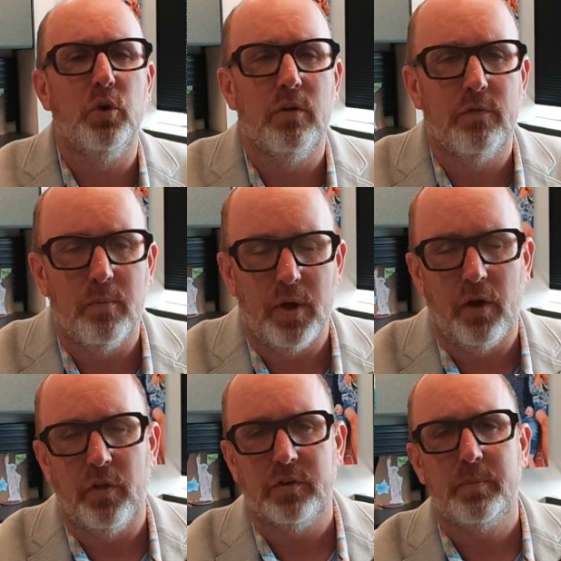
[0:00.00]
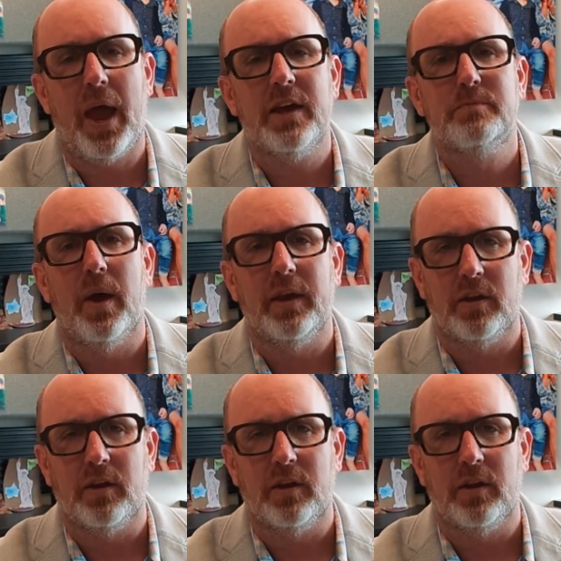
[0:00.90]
beautiful bill that was passed by